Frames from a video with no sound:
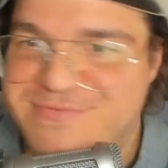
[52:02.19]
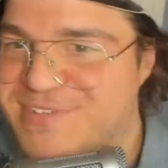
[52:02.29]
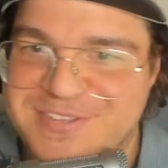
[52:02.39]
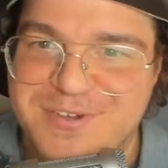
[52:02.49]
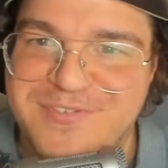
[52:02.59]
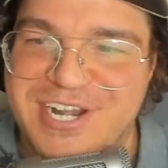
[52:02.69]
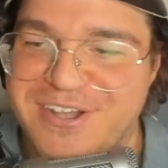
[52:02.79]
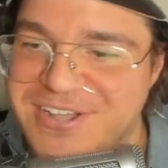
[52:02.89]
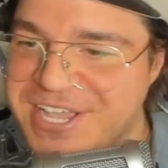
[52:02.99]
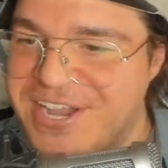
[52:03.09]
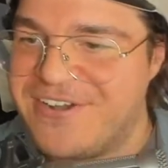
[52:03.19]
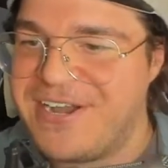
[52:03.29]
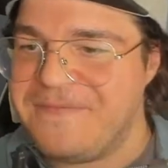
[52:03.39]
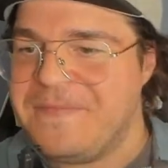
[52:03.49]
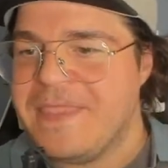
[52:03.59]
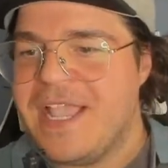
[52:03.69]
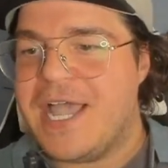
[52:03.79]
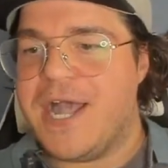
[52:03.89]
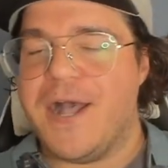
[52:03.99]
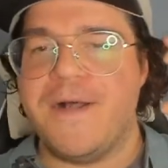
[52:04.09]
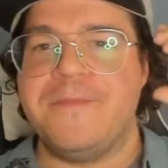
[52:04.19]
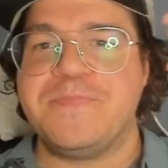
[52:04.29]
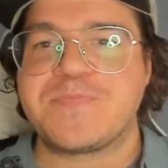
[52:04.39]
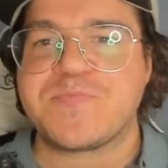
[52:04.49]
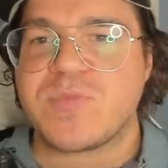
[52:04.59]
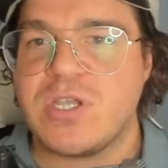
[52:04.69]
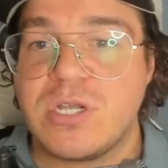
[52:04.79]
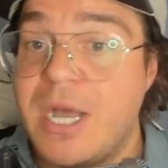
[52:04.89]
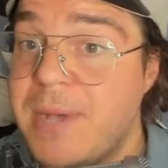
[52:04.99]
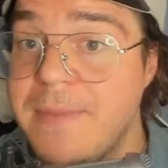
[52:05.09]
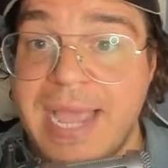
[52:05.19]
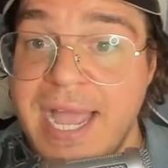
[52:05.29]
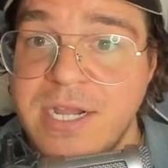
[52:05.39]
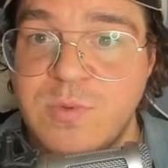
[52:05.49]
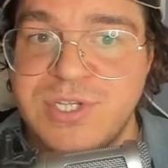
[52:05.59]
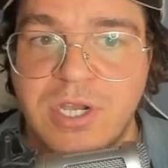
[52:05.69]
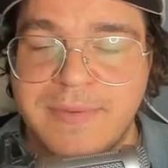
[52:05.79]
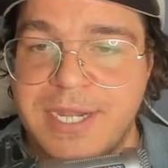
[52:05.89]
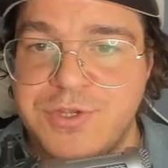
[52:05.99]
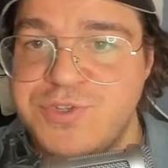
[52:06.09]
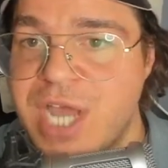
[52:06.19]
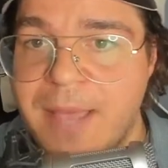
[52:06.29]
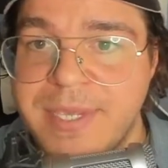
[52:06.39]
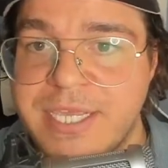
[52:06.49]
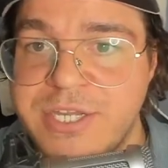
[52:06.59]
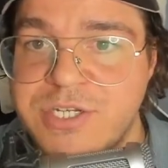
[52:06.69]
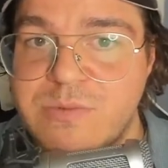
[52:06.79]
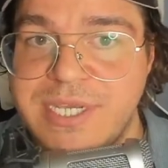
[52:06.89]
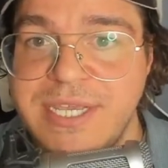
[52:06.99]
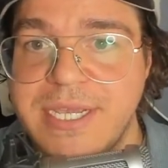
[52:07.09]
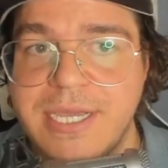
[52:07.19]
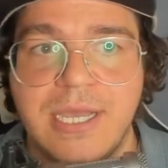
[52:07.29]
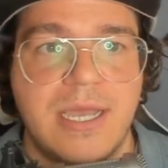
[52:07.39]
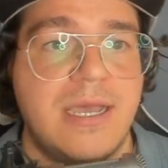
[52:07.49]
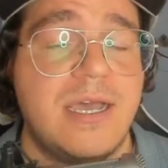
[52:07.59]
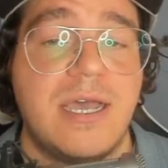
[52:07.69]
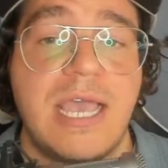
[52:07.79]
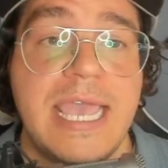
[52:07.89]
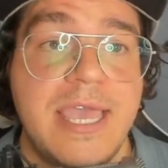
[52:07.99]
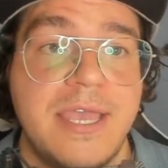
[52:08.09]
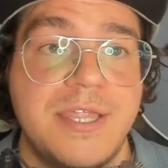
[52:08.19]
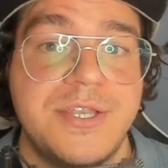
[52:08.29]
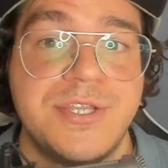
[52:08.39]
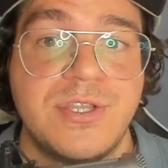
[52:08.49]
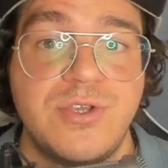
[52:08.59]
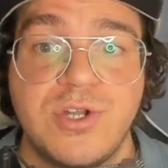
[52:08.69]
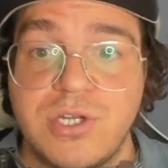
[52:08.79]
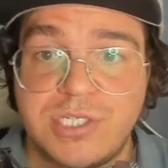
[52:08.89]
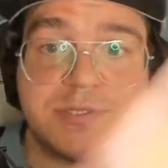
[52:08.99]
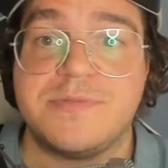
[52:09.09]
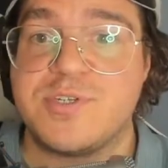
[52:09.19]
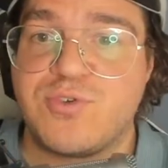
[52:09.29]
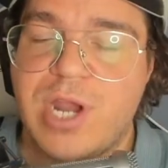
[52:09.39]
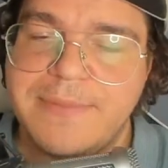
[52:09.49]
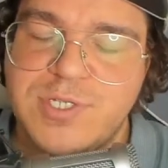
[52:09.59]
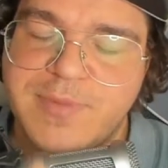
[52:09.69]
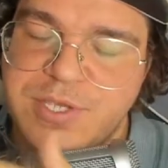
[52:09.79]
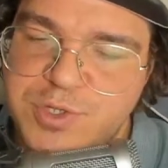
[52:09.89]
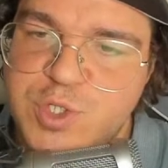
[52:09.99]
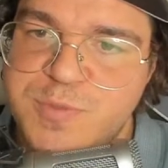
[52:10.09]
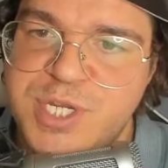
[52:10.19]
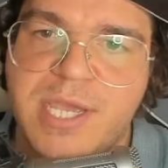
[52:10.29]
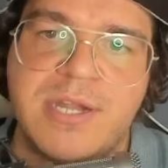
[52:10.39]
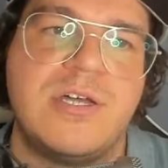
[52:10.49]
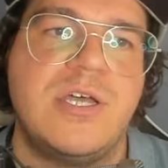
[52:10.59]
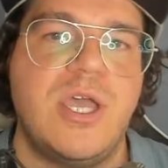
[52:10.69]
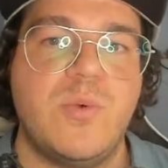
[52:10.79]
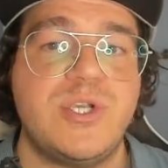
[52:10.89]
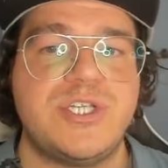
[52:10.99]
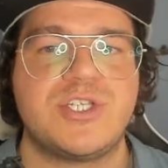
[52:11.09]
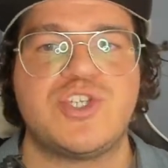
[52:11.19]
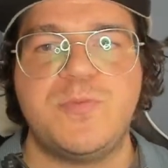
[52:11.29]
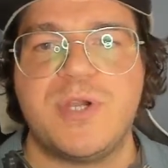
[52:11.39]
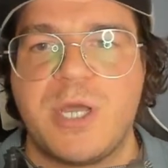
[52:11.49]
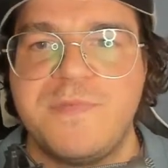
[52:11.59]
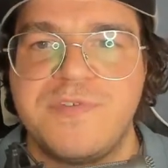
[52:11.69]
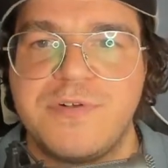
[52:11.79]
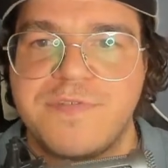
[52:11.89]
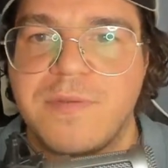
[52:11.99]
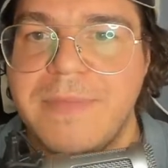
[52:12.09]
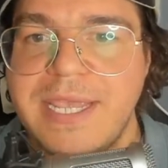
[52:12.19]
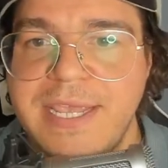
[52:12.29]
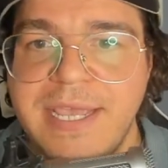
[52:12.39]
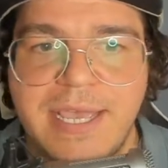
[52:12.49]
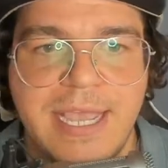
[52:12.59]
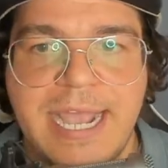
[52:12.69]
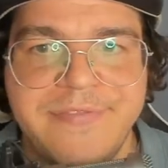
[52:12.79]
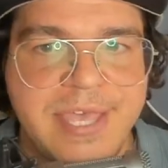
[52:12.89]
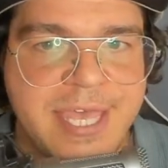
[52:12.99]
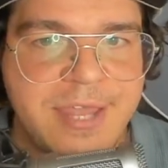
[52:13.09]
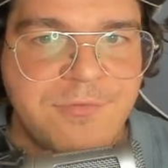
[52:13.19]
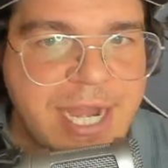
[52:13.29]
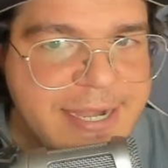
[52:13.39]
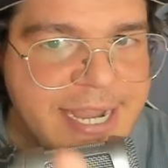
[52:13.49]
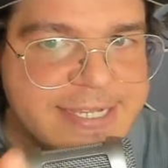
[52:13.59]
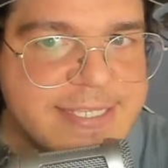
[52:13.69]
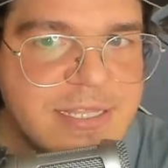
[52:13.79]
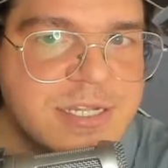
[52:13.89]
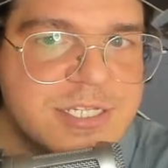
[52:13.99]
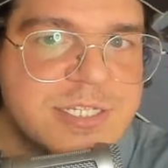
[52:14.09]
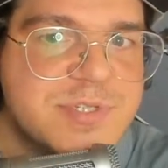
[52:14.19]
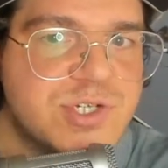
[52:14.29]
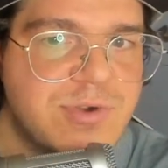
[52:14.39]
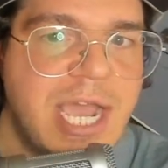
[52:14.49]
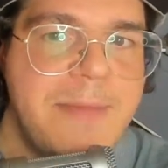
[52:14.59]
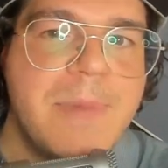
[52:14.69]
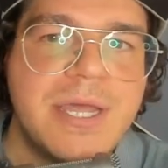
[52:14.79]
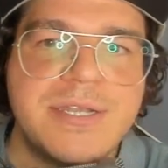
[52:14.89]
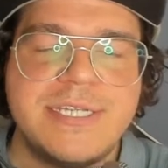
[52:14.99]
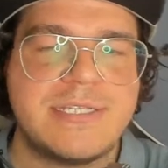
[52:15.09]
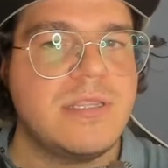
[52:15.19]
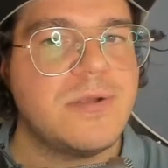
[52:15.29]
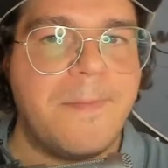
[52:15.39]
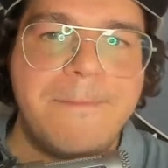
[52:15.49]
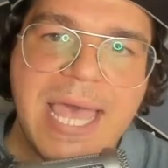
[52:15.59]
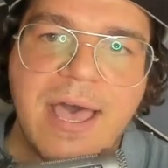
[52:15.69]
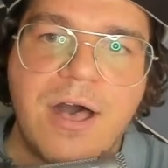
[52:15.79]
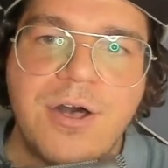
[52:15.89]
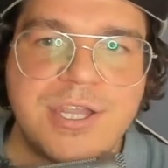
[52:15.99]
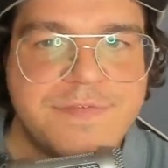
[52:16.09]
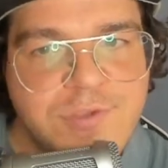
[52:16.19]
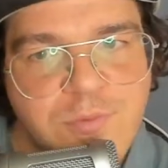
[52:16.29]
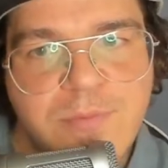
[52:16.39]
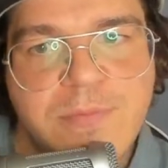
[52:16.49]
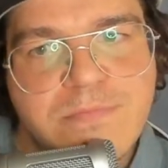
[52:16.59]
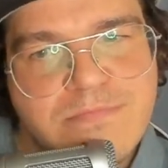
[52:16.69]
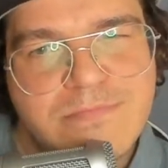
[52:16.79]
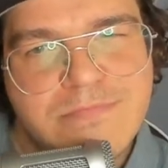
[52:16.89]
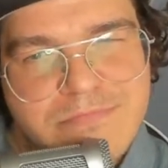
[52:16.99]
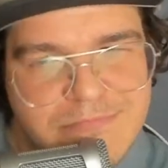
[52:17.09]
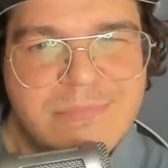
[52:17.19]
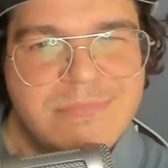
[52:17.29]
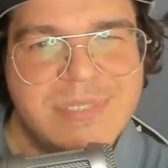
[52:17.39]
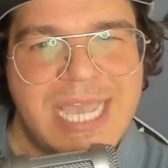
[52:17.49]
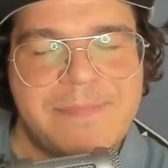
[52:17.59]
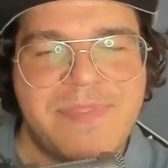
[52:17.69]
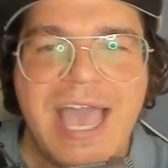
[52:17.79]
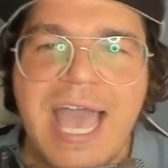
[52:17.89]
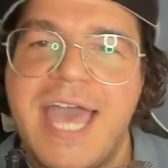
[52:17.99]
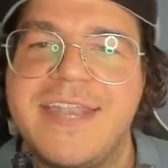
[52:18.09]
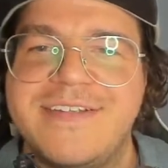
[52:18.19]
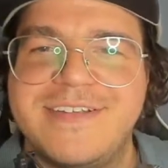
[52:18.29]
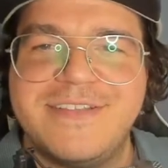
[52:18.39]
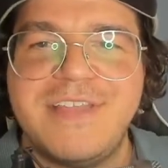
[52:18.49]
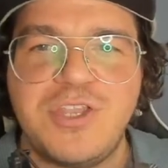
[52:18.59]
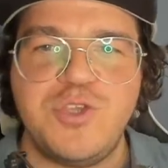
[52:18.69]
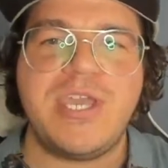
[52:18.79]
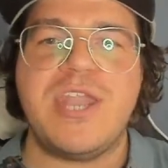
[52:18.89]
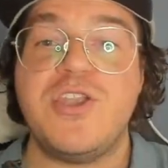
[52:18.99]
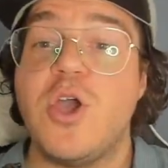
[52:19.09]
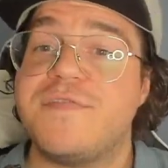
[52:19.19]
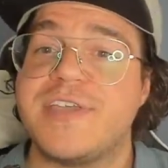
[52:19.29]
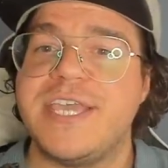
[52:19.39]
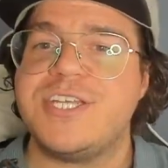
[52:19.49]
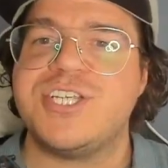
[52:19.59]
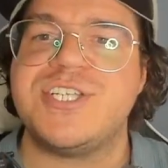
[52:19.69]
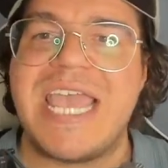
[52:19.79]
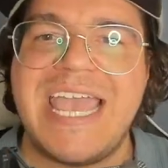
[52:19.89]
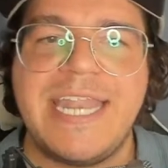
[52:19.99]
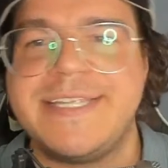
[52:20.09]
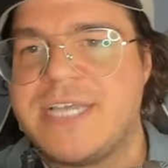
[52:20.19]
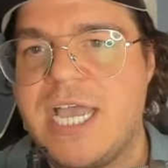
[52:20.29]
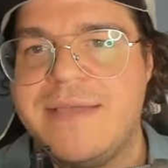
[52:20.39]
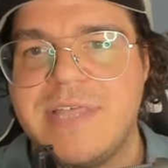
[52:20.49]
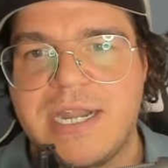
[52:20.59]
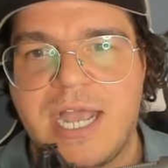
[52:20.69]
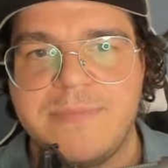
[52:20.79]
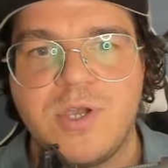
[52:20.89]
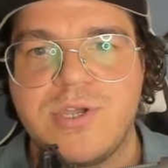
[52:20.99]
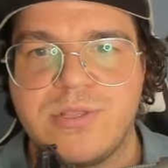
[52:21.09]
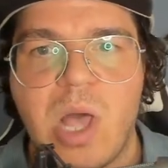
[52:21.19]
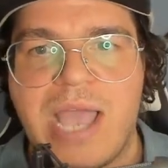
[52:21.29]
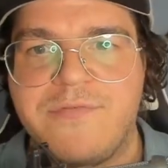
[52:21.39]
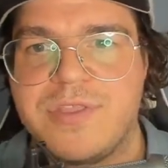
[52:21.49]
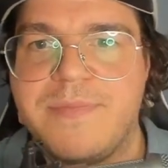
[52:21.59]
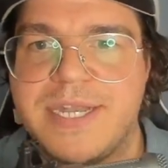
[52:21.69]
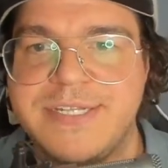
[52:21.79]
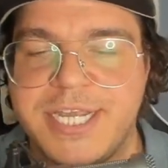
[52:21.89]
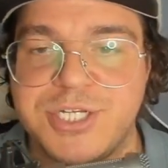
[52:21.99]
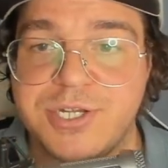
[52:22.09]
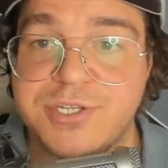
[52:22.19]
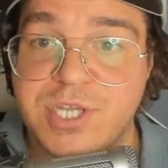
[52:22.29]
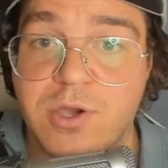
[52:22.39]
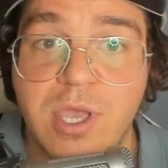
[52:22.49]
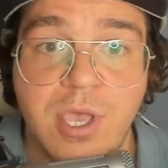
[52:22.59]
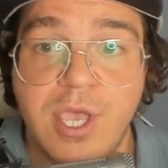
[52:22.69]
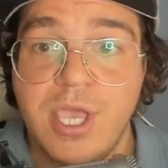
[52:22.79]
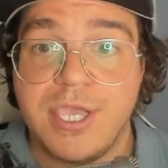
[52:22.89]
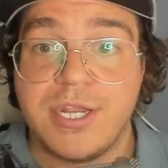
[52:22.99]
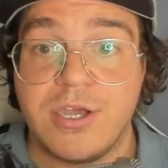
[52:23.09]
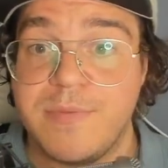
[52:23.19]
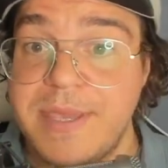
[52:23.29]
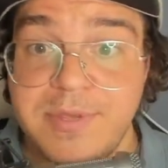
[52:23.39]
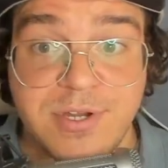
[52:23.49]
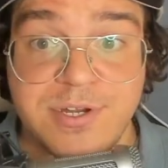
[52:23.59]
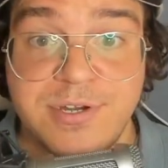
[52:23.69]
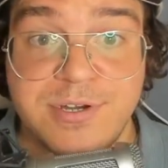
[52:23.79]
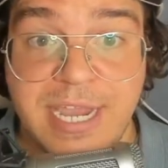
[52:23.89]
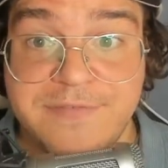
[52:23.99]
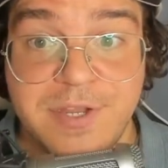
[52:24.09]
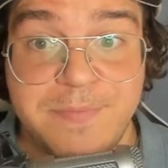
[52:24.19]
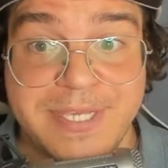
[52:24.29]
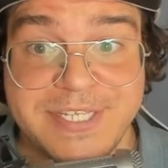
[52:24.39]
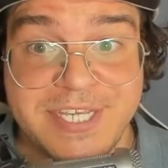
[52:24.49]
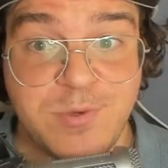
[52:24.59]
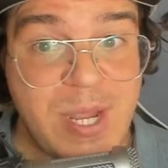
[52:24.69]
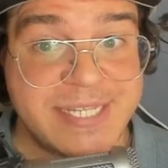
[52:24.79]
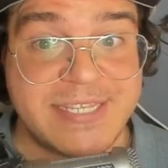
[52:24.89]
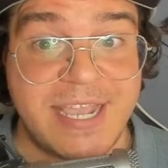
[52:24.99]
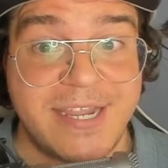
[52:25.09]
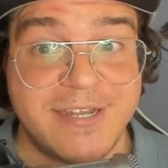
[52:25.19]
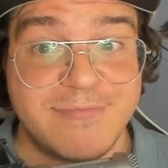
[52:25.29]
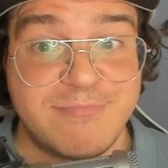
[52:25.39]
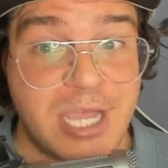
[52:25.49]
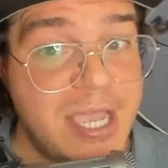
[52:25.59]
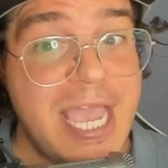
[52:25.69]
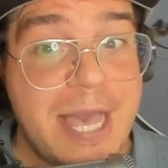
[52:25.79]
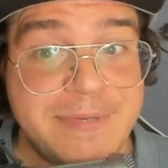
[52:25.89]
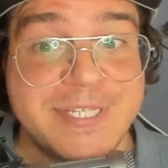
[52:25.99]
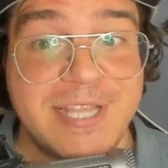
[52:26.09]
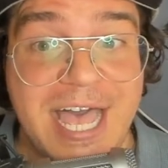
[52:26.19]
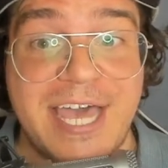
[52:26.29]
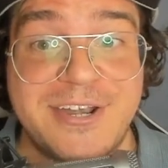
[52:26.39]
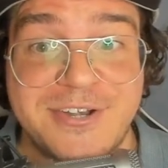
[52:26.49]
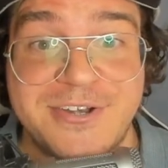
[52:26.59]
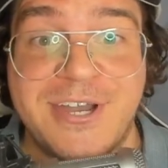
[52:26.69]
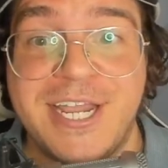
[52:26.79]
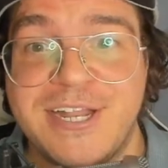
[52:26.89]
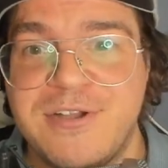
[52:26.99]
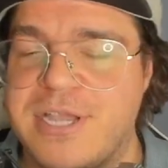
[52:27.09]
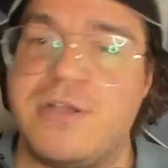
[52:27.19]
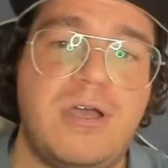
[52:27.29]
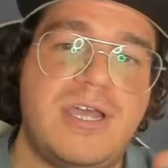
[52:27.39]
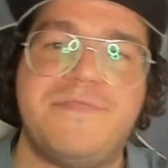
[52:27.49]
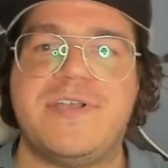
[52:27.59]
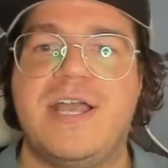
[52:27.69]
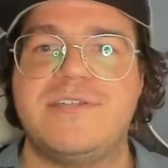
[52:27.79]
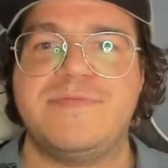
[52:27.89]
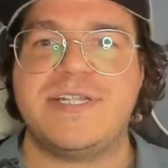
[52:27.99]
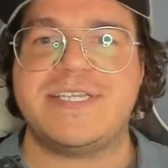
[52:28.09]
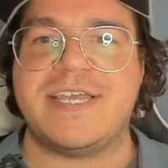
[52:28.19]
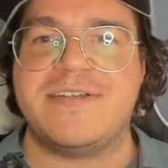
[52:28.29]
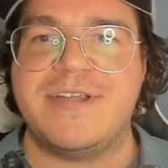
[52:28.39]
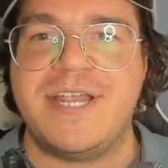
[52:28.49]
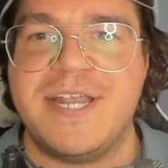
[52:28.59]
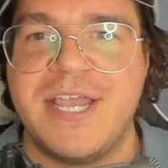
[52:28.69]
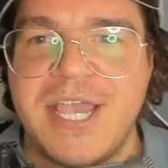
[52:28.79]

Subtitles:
That's over now, right? Come on back. We talk about a new topic each week. And you can also subscribe to my YouTube channel, which is super helpful for me. And then right next to the little subscribe button is a little bell. And if you tap that, then you get notifications anytime that I'm going live with a meditation. So, maybe you're having a busy Wednesday. Probably happens a lot, right? And you're like, oh, I forgot to meditate, right?